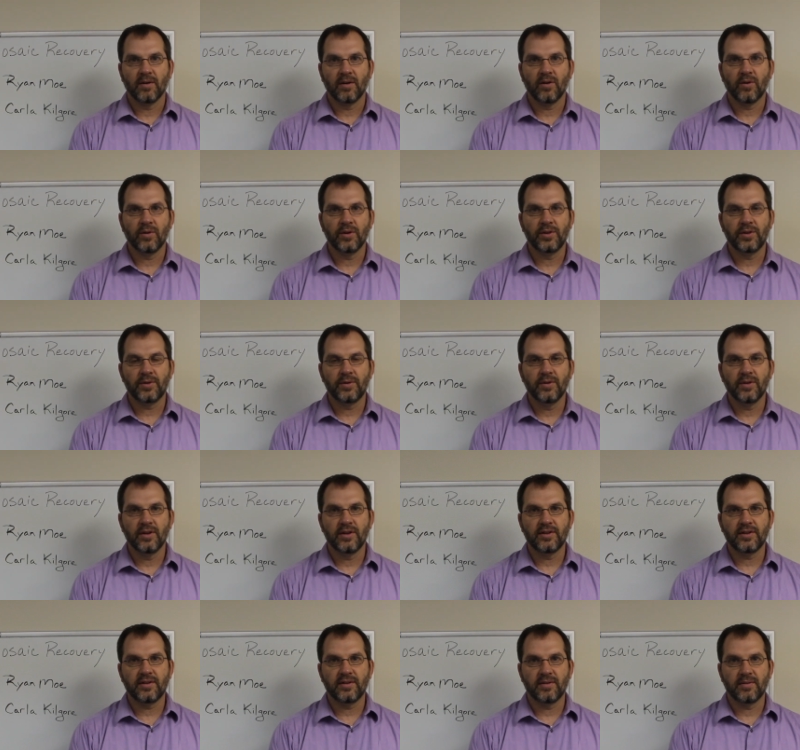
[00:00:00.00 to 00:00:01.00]
going through
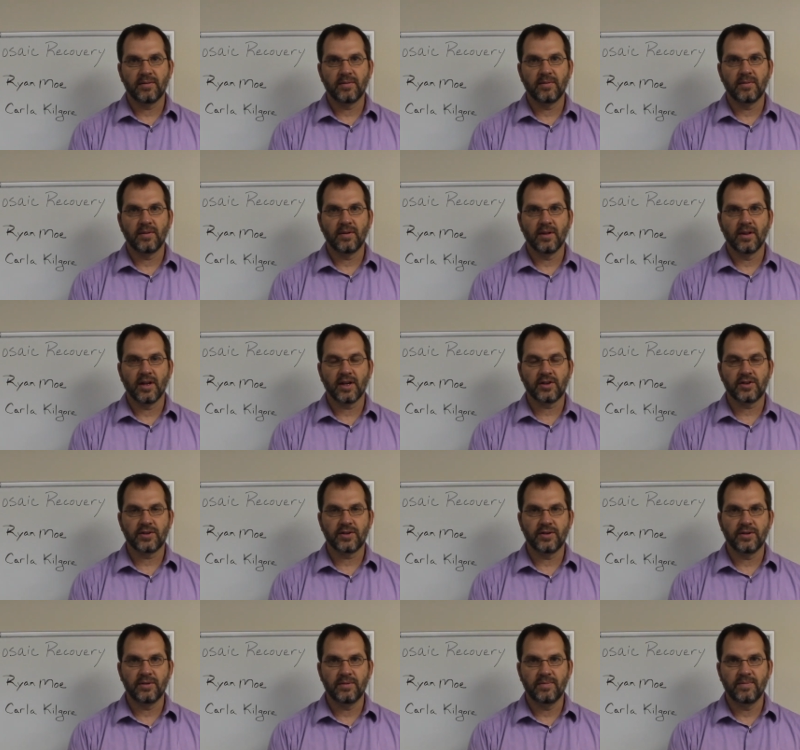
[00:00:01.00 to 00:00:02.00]
this
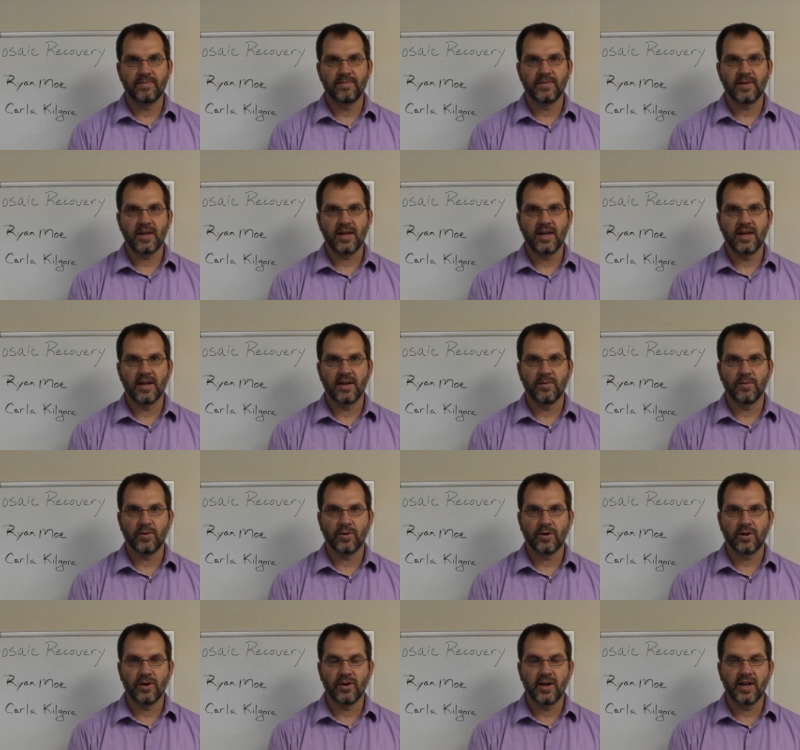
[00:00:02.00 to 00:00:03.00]
lecture, and
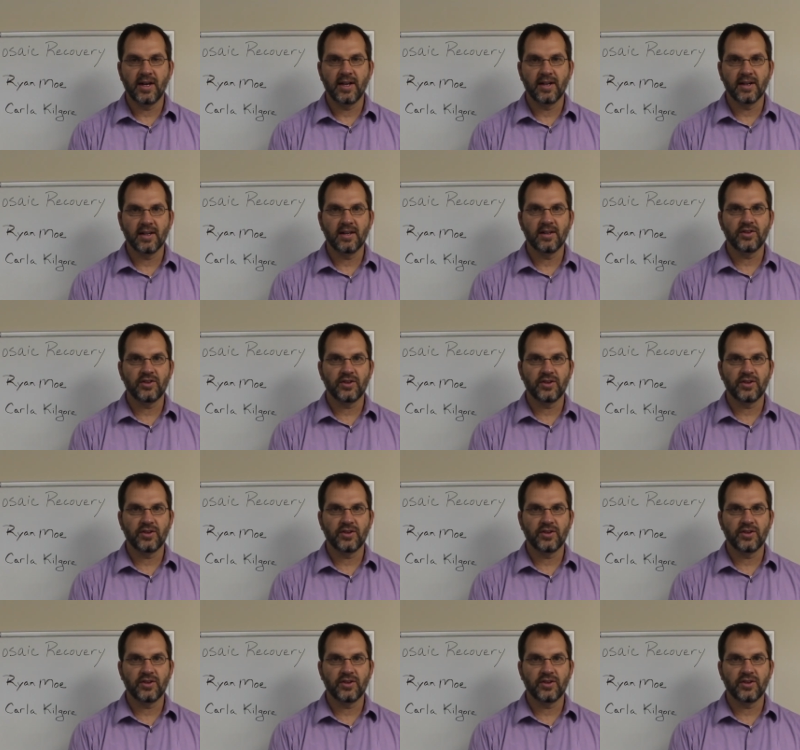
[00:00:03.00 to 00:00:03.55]
we'll go ahead and get